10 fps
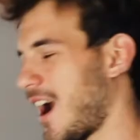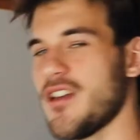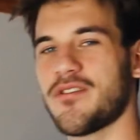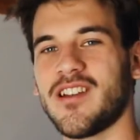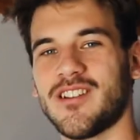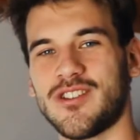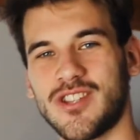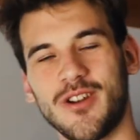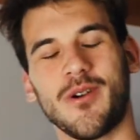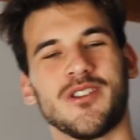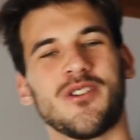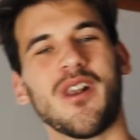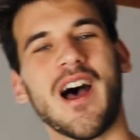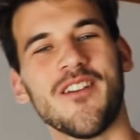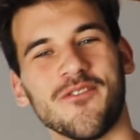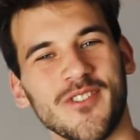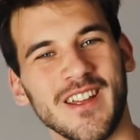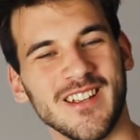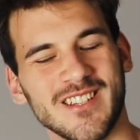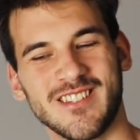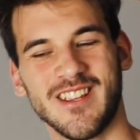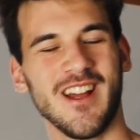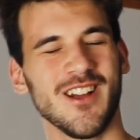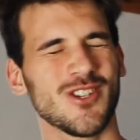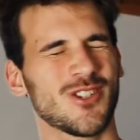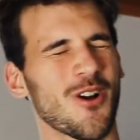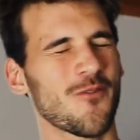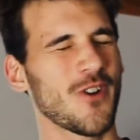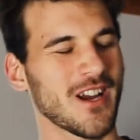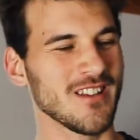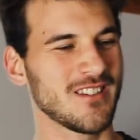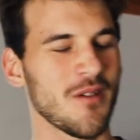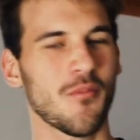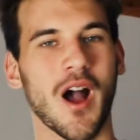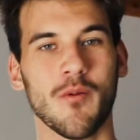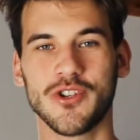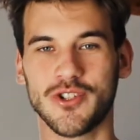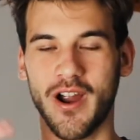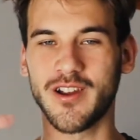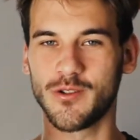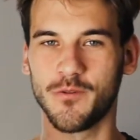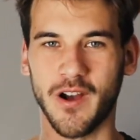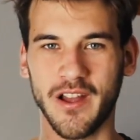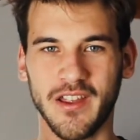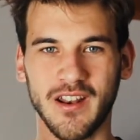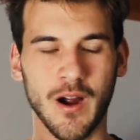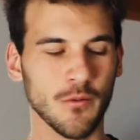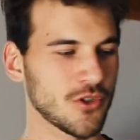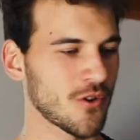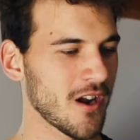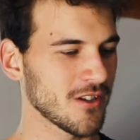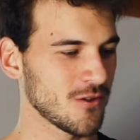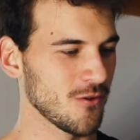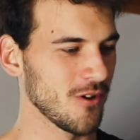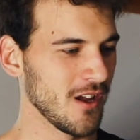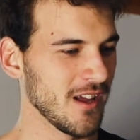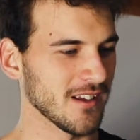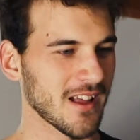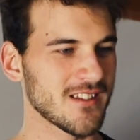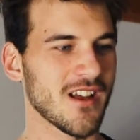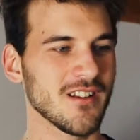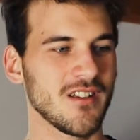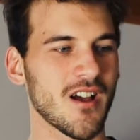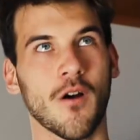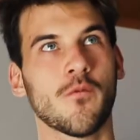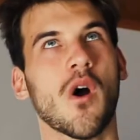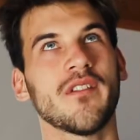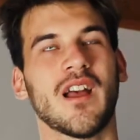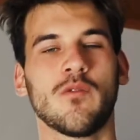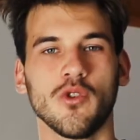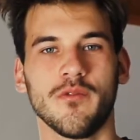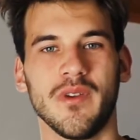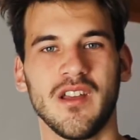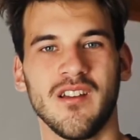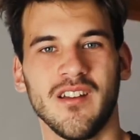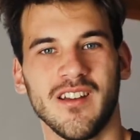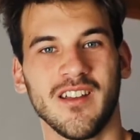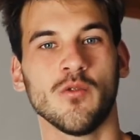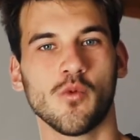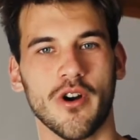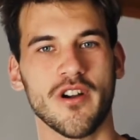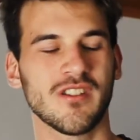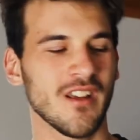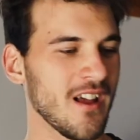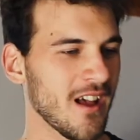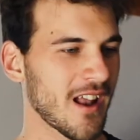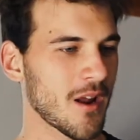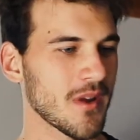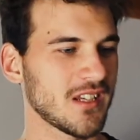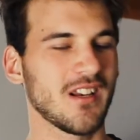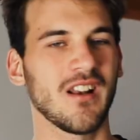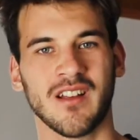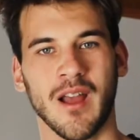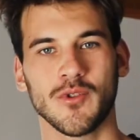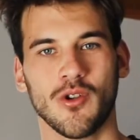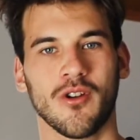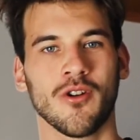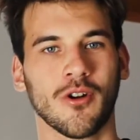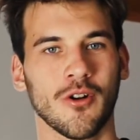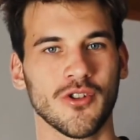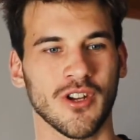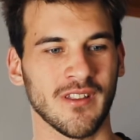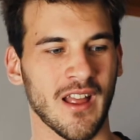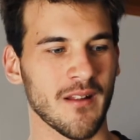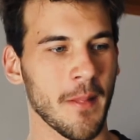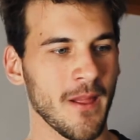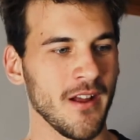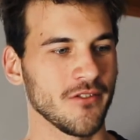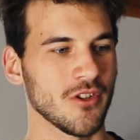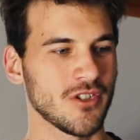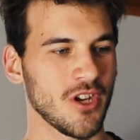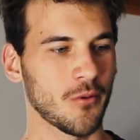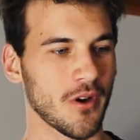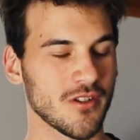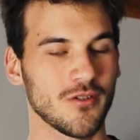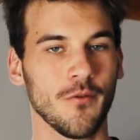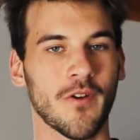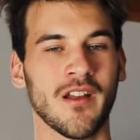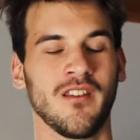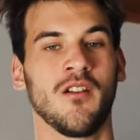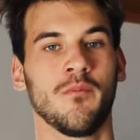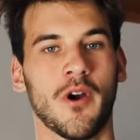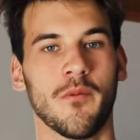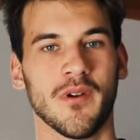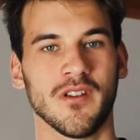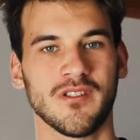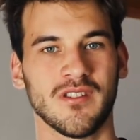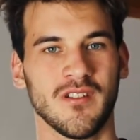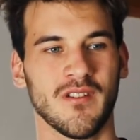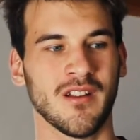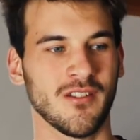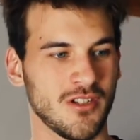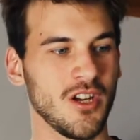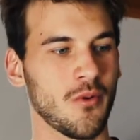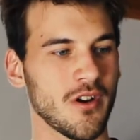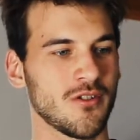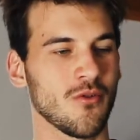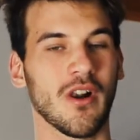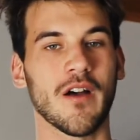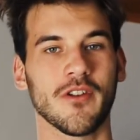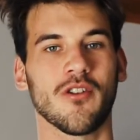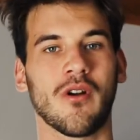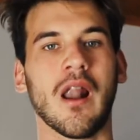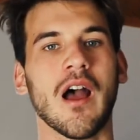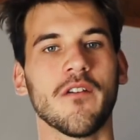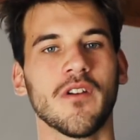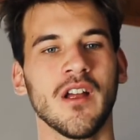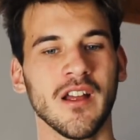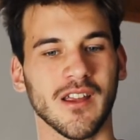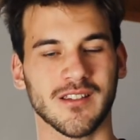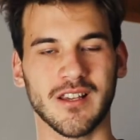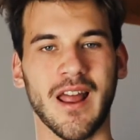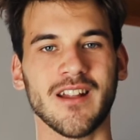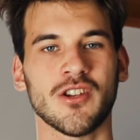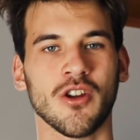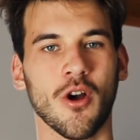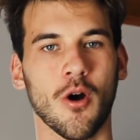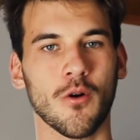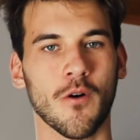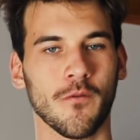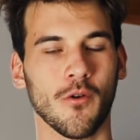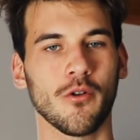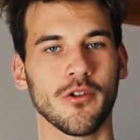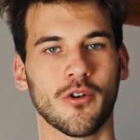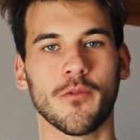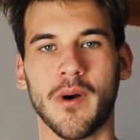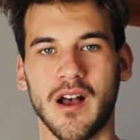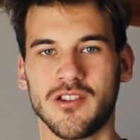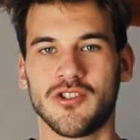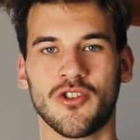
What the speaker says: I think the secret to life is so freaking simple. I was trying to find it, I was trying to get the idea of what that would be in words. And I basically came to a conclusion that the secret to finding purpose and the secret to loving your life is letting go of all your past